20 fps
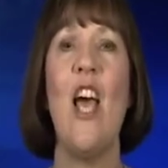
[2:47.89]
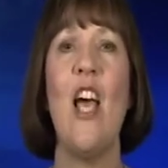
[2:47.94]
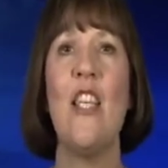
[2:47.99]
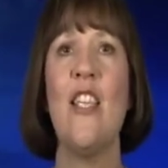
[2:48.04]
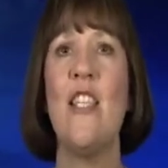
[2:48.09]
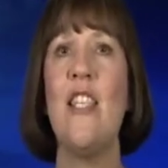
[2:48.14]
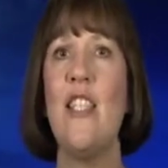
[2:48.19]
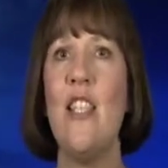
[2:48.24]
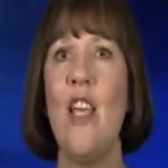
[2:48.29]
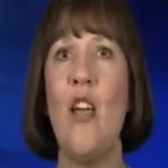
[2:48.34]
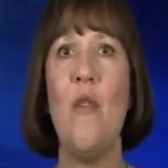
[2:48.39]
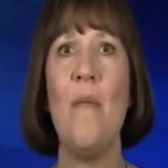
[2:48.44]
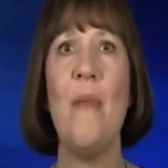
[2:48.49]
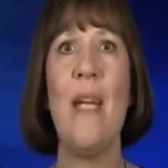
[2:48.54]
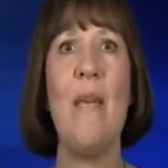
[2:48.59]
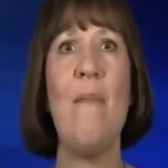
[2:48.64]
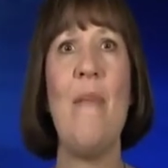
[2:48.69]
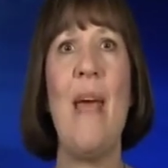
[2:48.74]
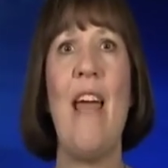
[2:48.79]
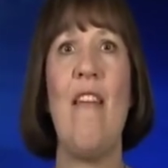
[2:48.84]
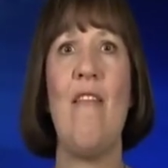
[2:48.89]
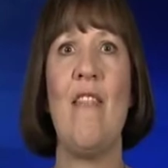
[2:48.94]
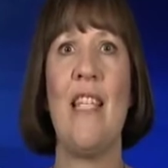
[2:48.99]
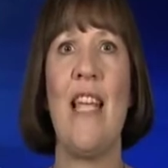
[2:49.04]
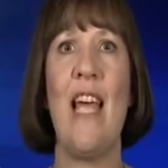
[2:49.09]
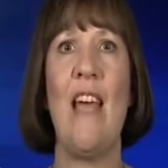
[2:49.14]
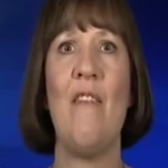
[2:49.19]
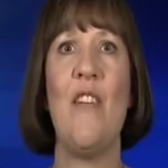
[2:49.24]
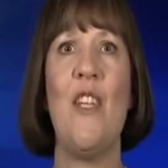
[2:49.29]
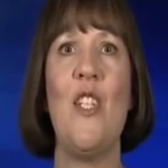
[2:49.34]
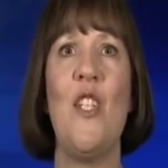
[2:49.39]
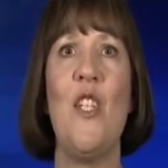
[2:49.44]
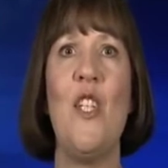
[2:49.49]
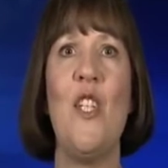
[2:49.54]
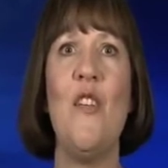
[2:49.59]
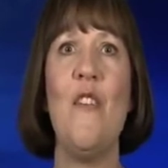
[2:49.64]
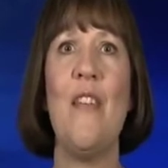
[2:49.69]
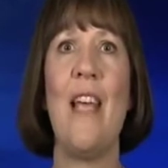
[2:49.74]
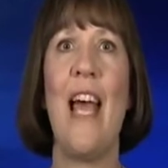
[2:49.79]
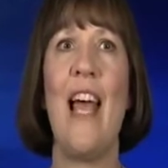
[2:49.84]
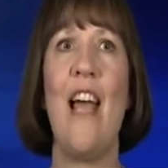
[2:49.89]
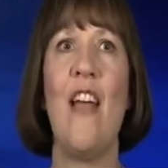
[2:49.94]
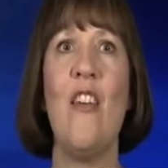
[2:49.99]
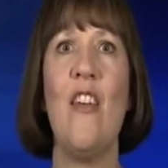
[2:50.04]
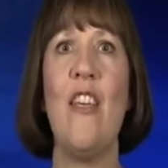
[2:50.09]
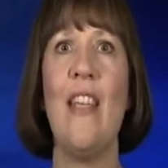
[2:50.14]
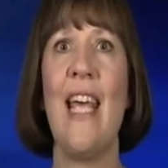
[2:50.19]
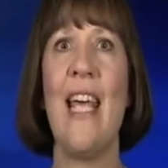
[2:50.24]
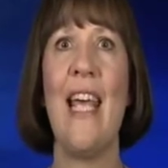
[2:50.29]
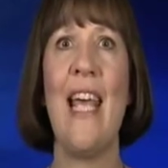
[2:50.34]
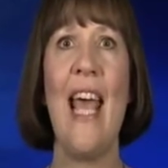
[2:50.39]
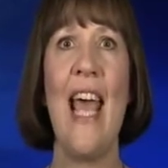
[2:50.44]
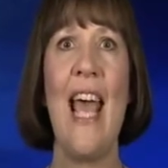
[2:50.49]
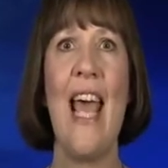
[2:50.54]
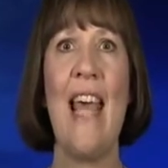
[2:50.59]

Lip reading: So many parents are having to do that, and you think